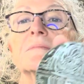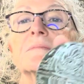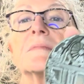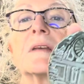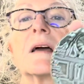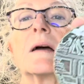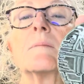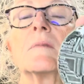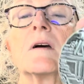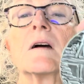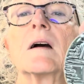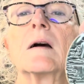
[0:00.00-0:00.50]

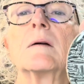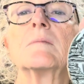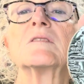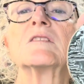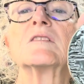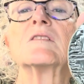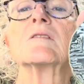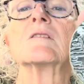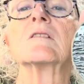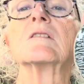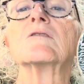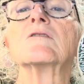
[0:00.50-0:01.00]
I'm
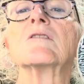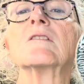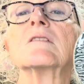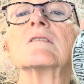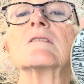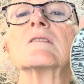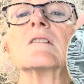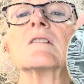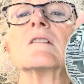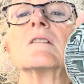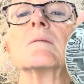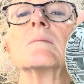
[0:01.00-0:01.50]
still gonna try to
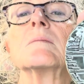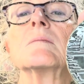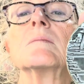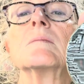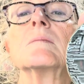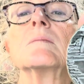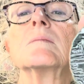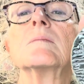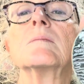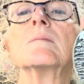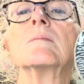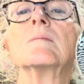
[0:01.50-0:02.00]
sell them.
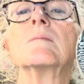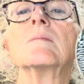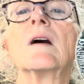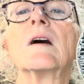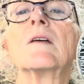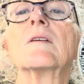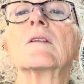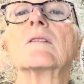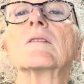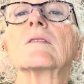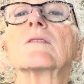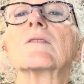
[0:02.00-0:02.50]
I
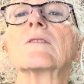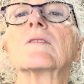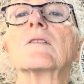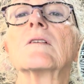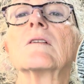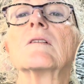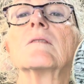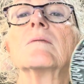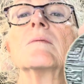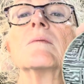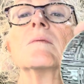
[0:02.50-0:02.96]
think they'll sell.